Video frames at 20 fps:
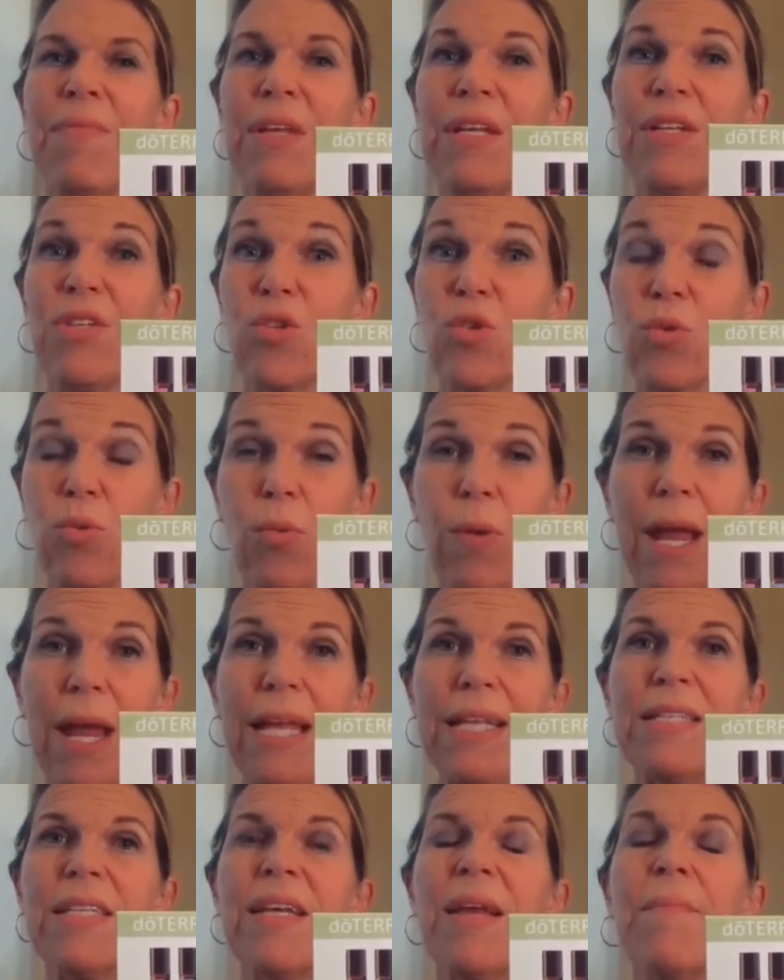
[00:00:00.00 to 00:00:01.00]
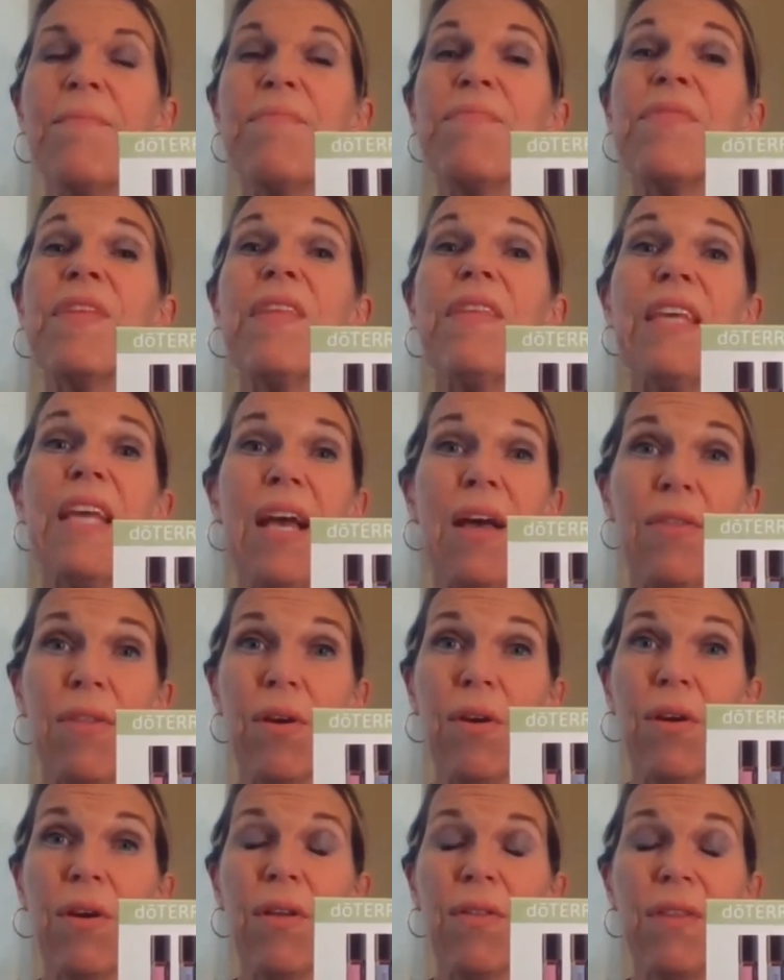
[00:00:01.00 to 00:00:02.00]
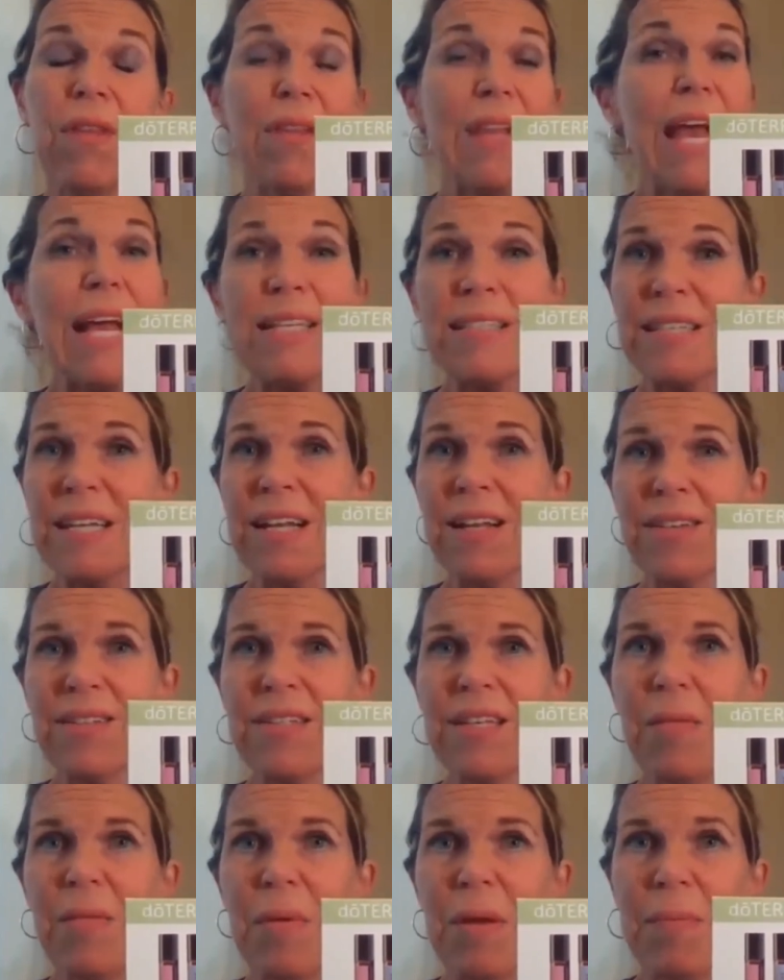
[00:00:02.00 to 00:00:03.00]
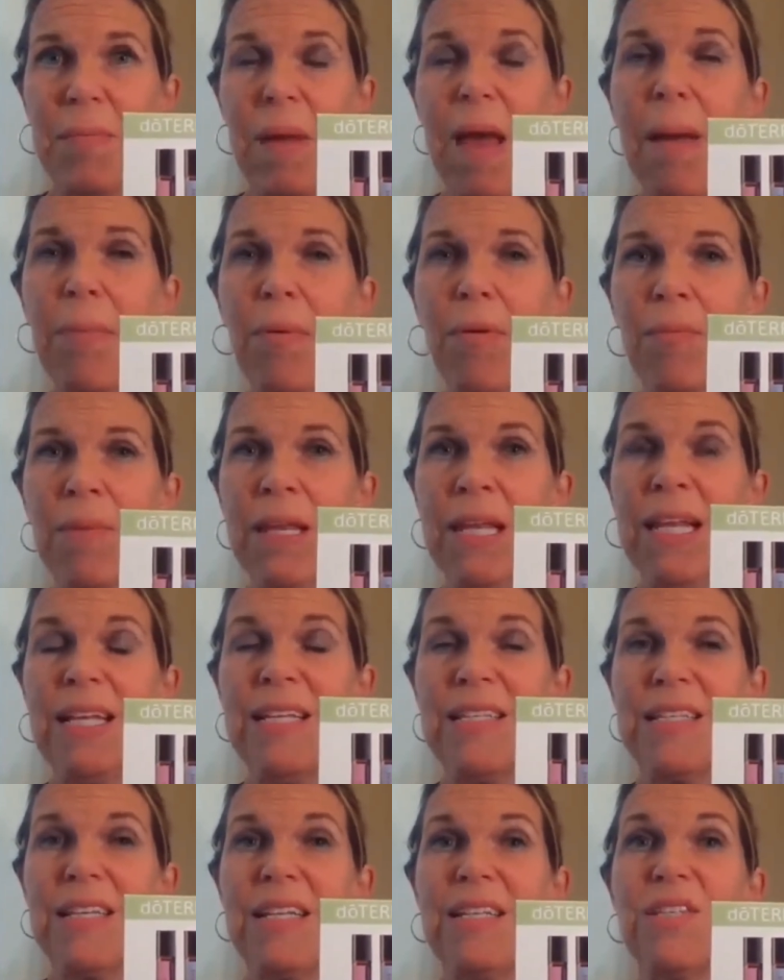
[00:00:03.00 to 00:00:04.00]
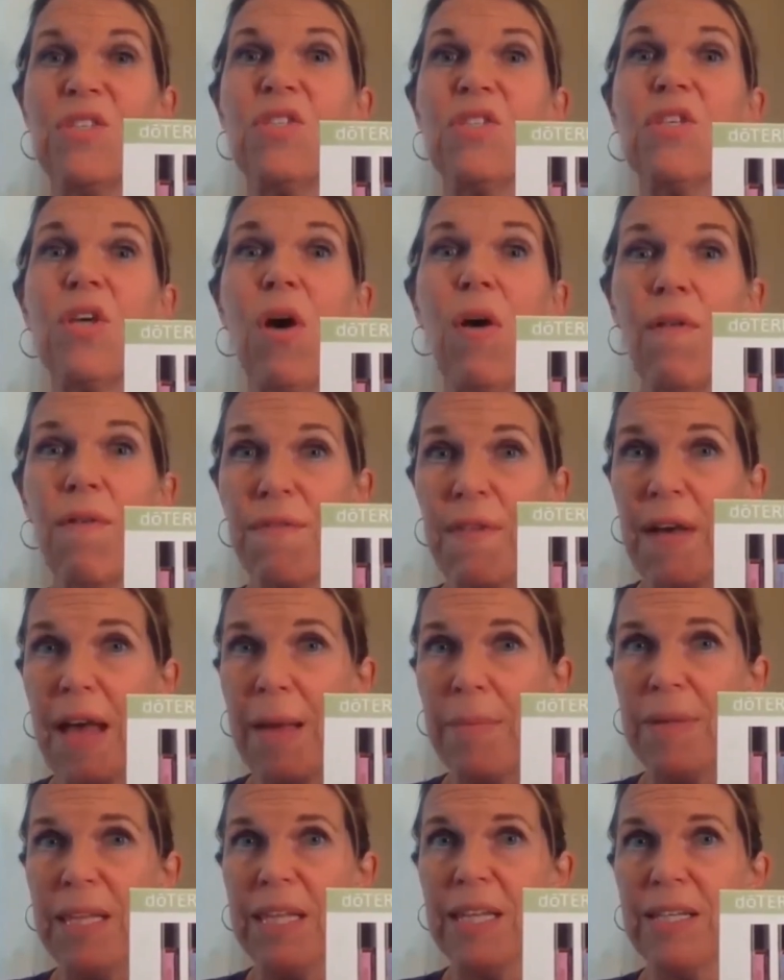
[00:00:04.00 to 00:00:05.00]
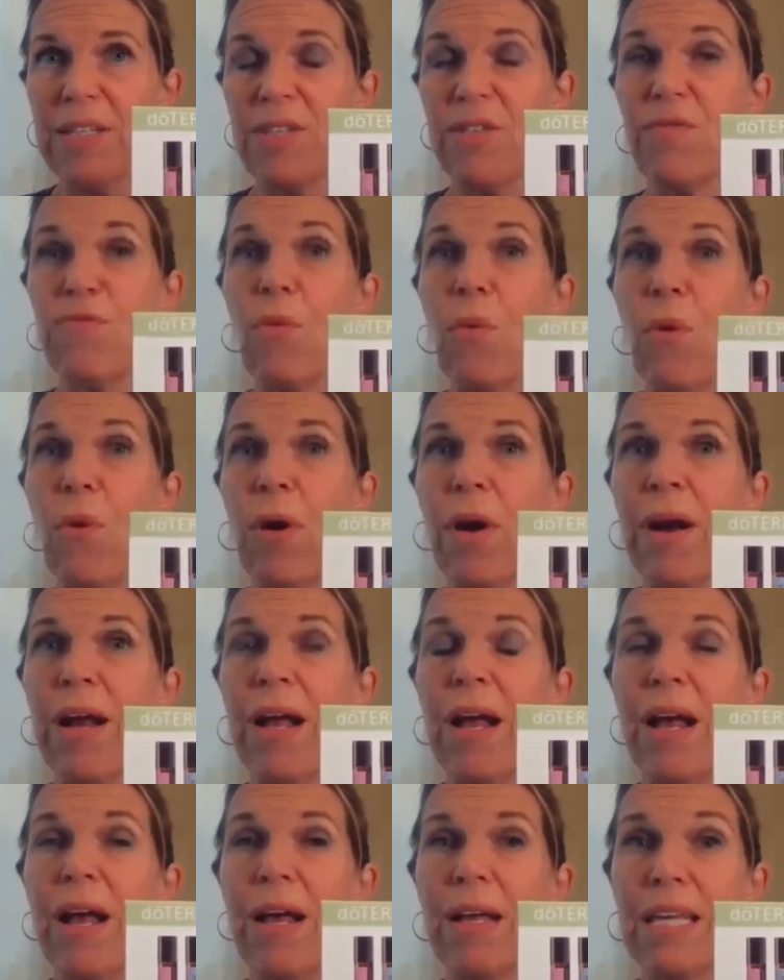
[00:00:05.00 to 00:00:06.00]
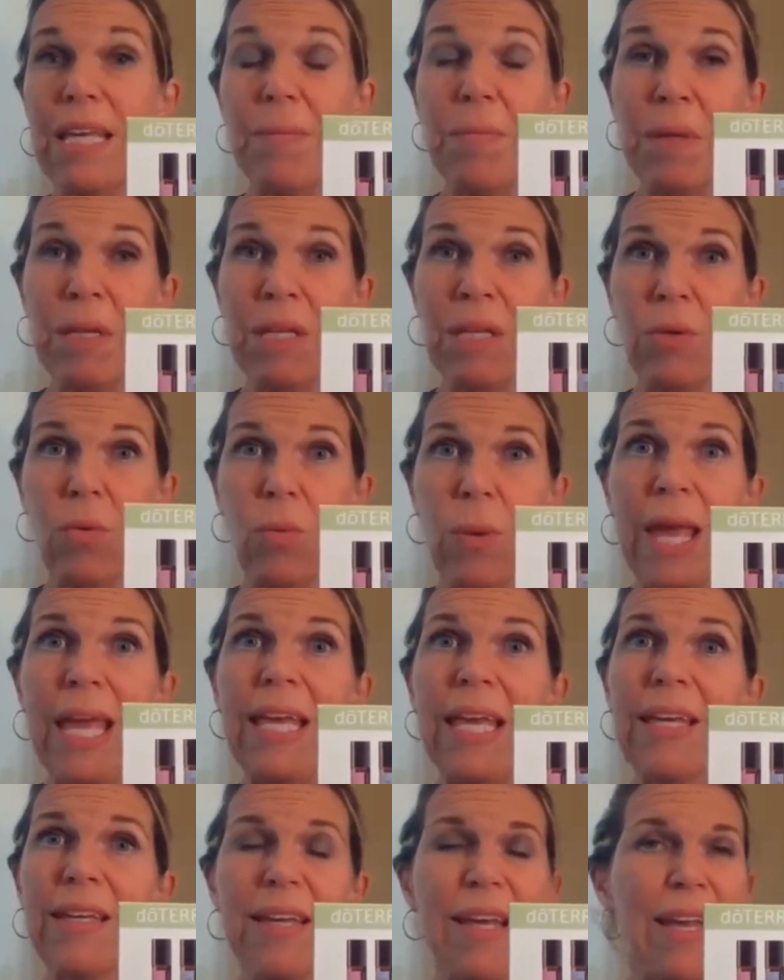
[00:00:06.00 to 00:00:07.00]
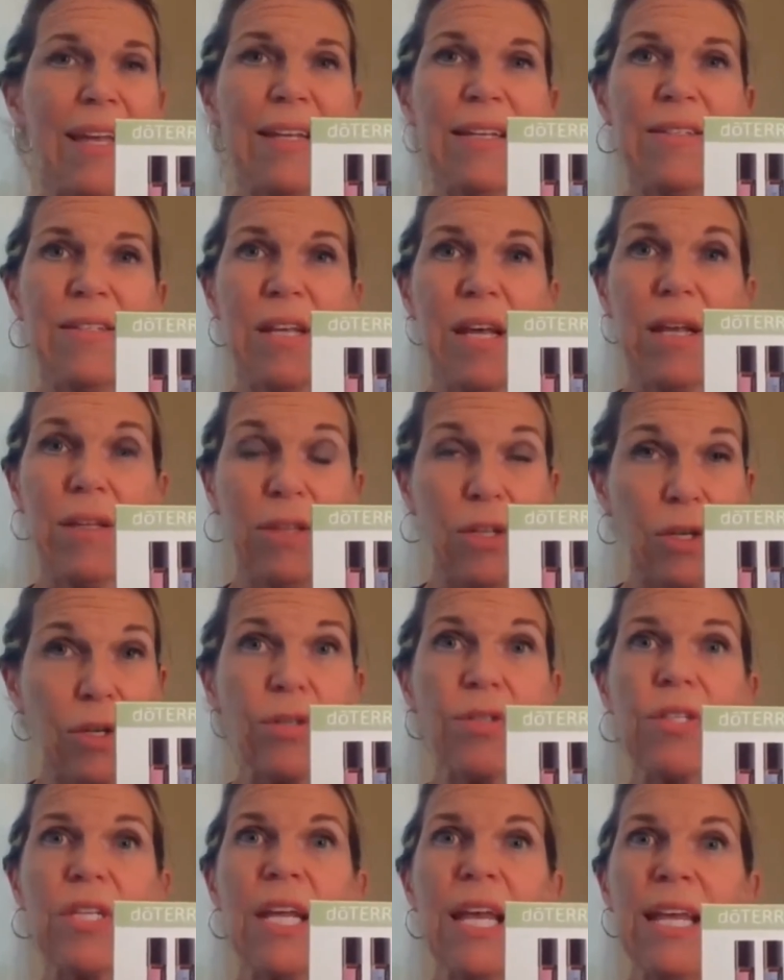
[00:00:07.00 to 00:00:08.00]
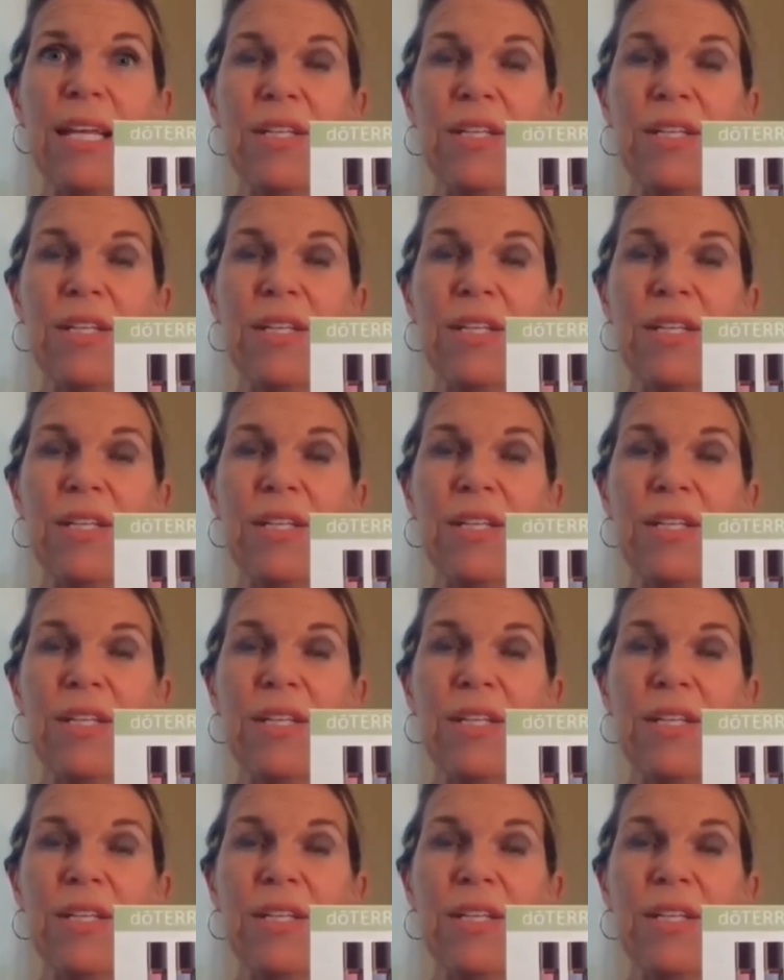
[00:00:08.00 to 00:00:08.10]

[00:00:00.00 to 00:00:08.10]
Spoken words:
It's great. The last thing I'll say about peppermint is that it's so fabulous for keeping you awake and alert.